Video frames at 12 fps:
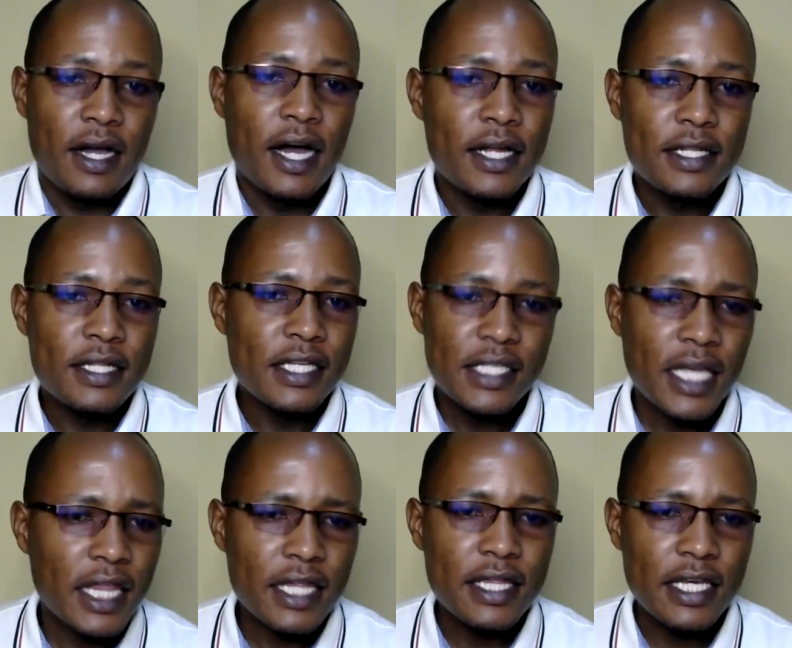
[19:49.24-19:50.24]
And these are
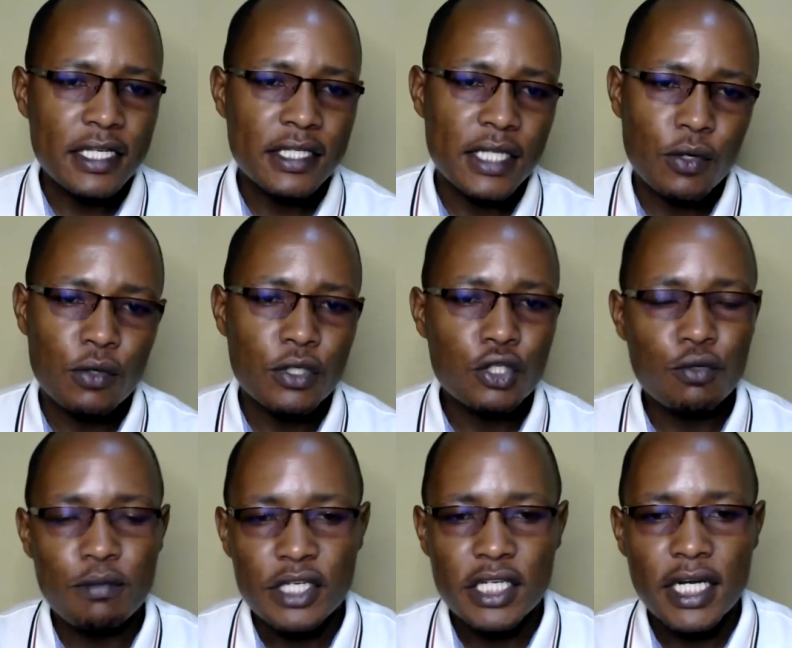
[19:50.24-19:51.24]
the things that we're going to
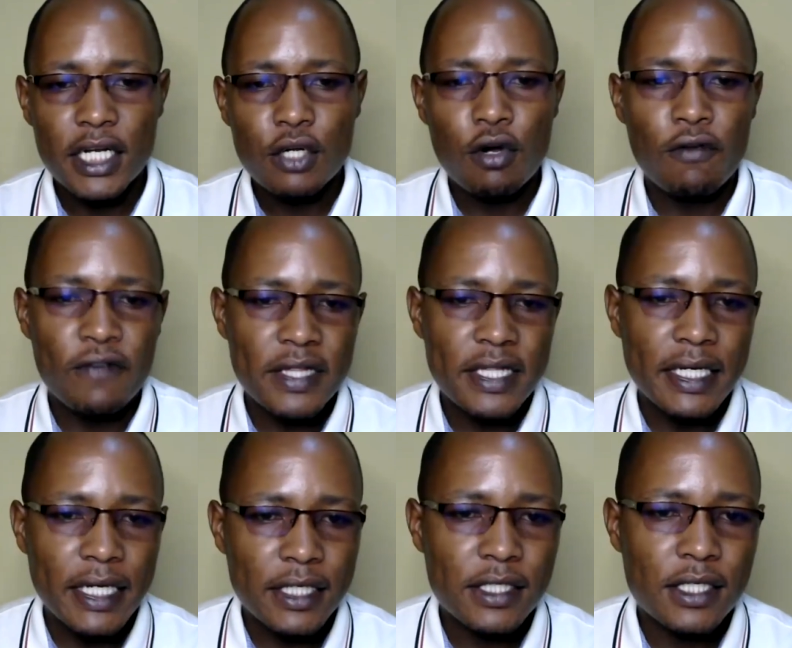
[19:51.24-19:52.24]
be sharing over the
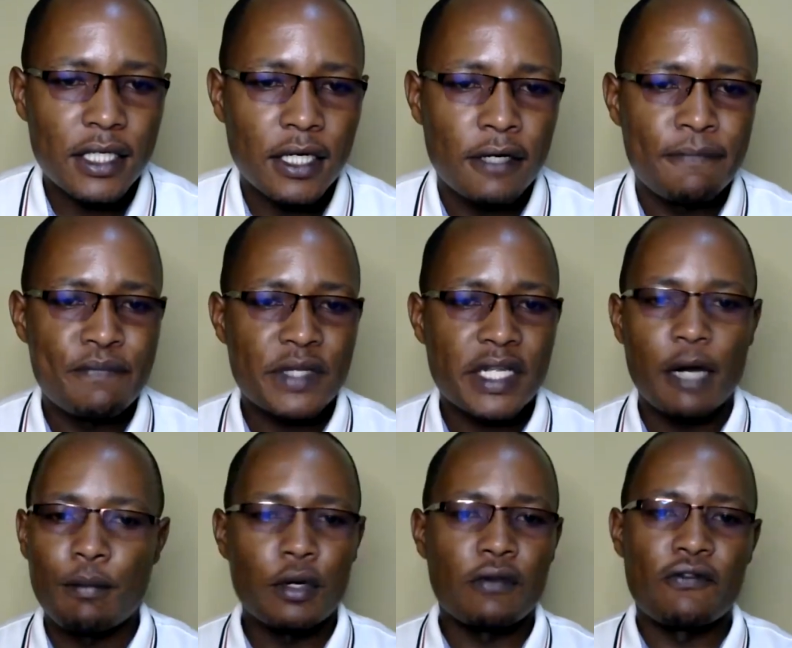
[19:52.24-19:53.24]
next
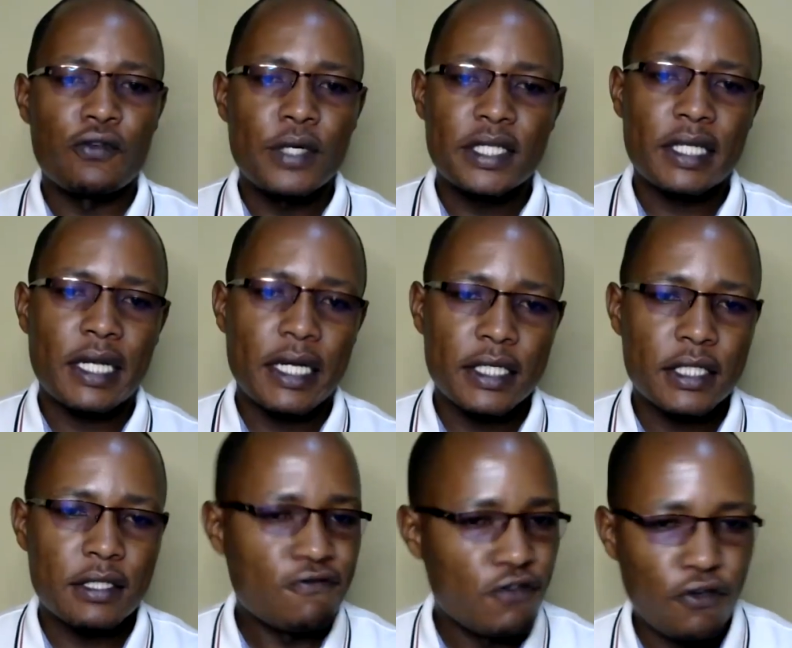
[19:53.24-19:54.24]
couple of weeks, like
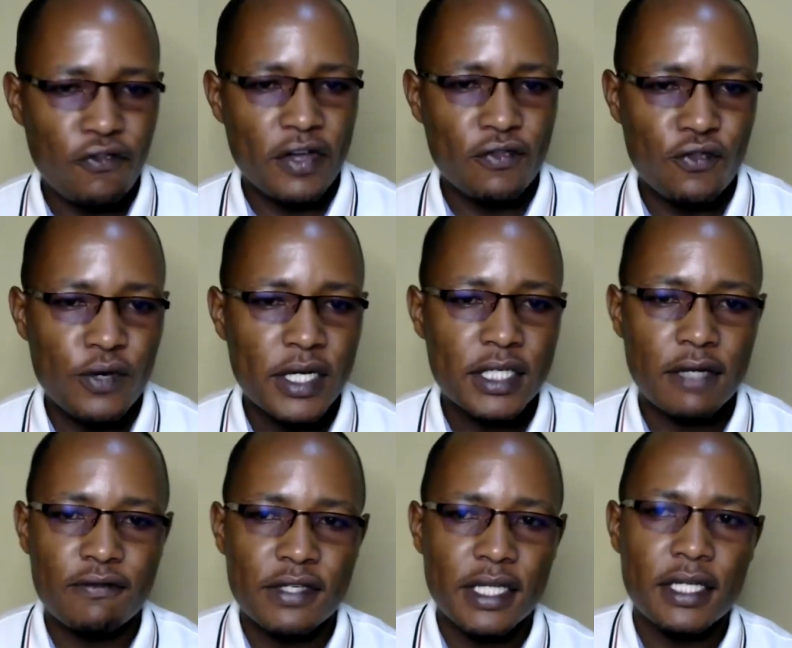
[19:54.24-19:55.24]
4 or 5 weeks,
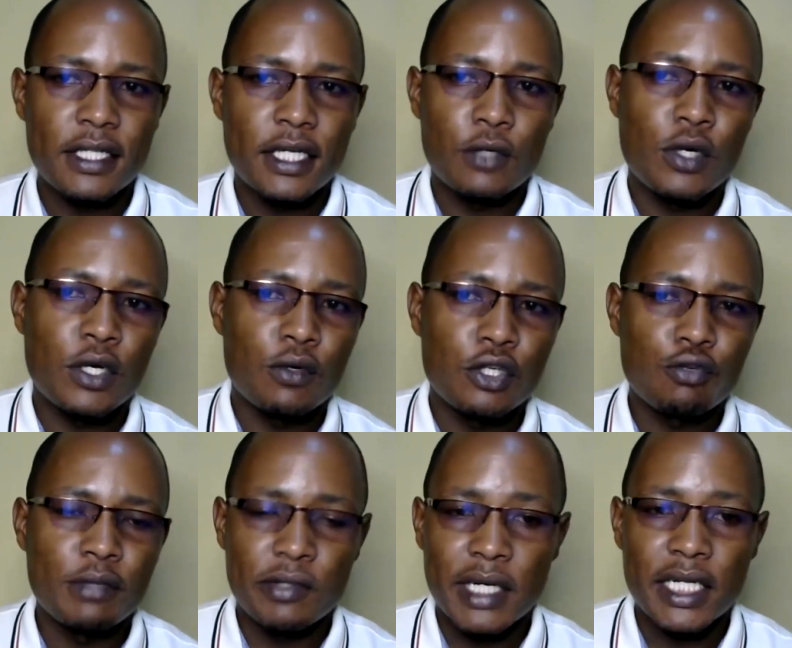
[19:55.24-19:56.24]
I've said that we're going to
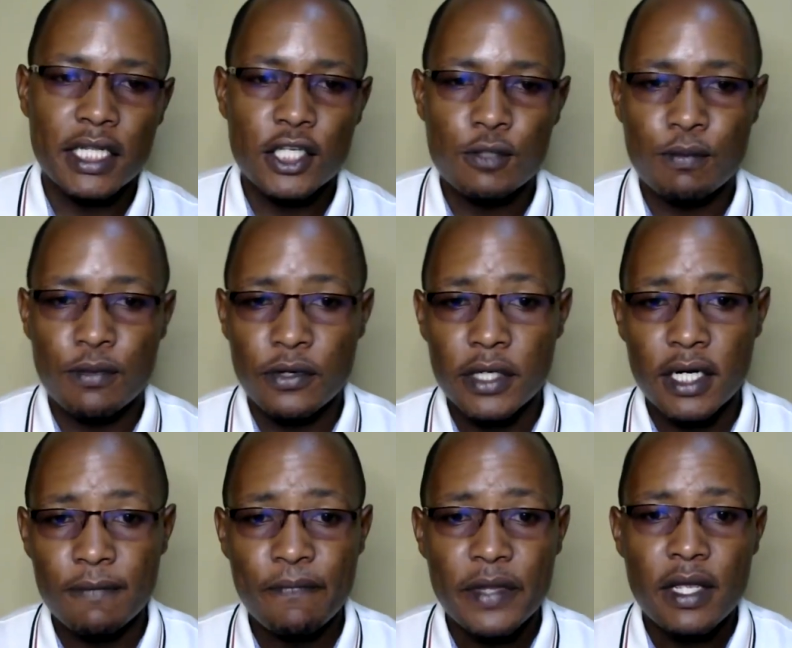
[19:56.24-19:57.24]
be running this
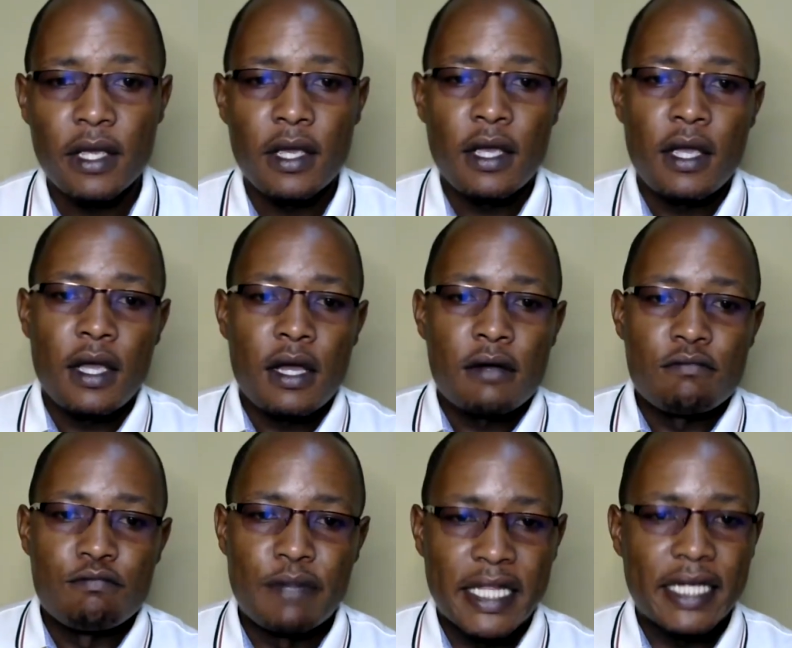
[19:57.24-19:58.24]
program.
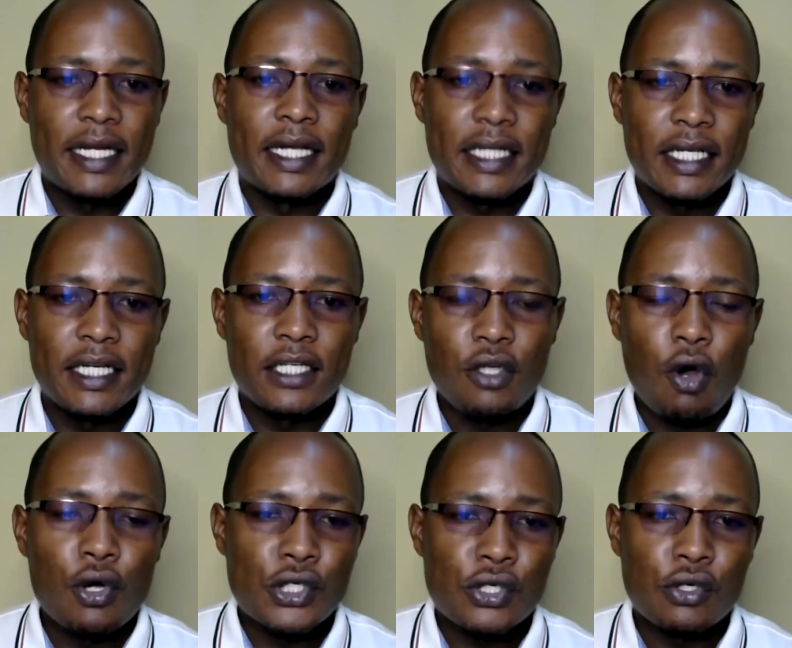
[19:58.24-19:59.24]
But then again,
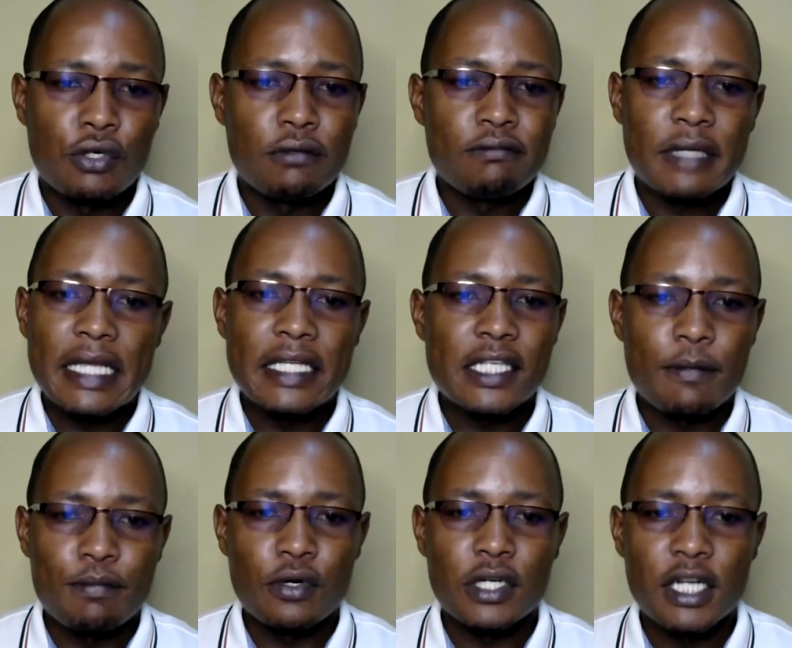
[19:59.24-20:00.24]
also, it's a
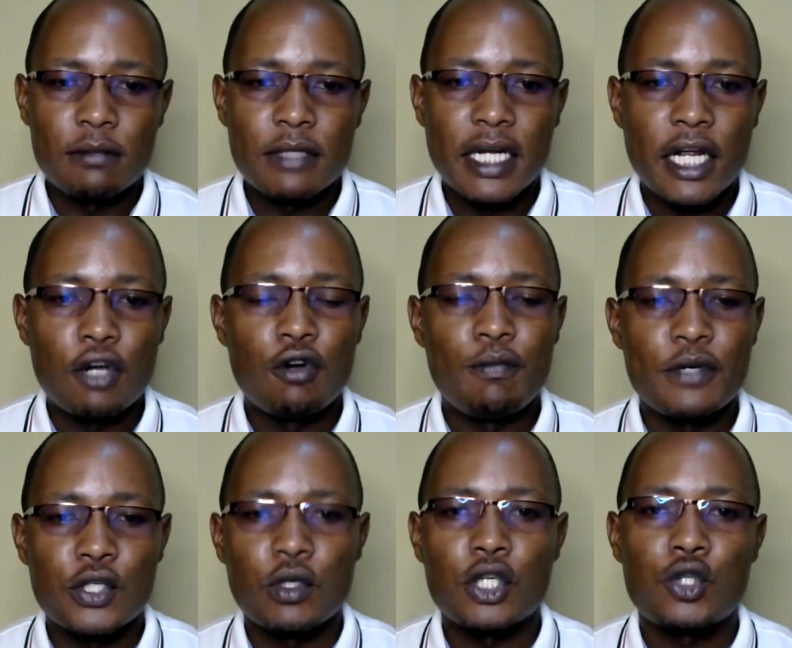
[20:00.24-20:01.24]
program that I hope
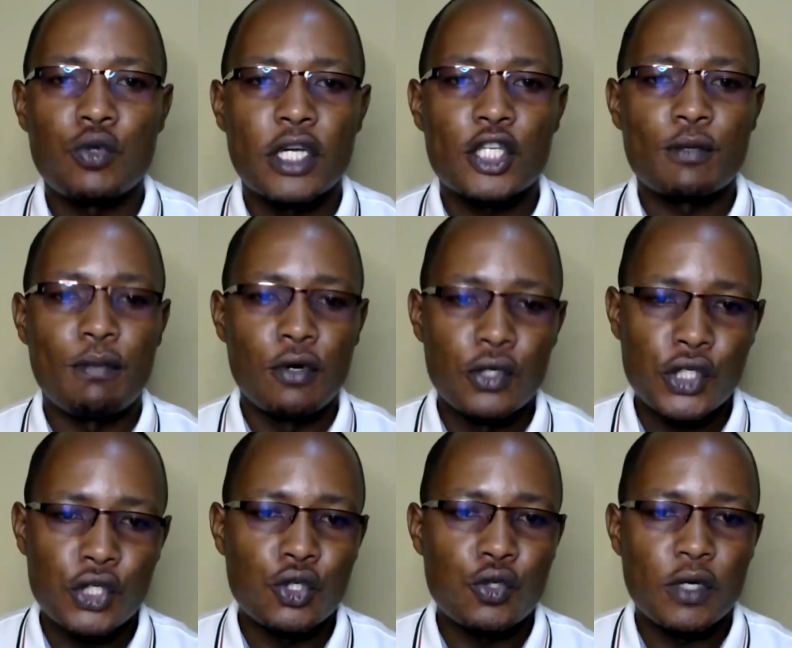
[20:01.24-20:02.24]
is going to
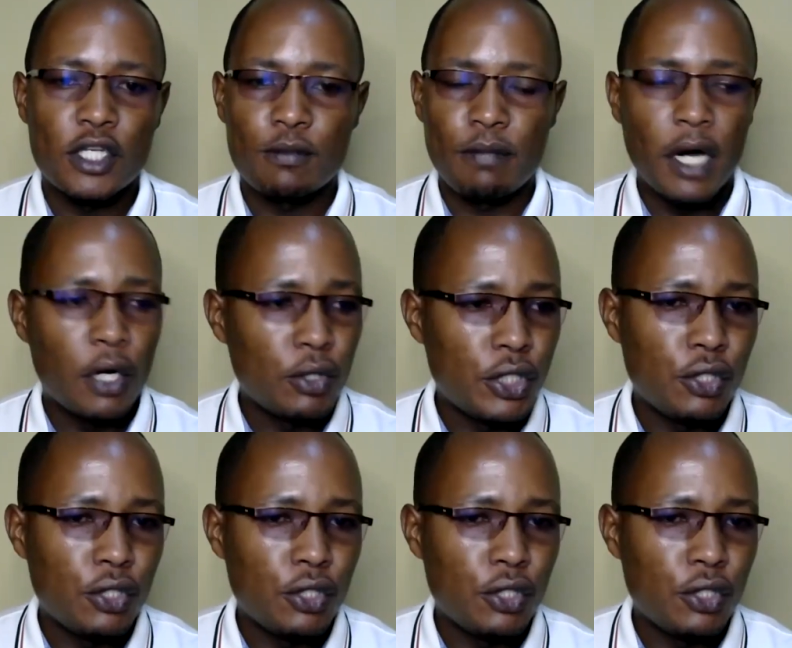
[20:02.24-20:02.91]
expose you, to expound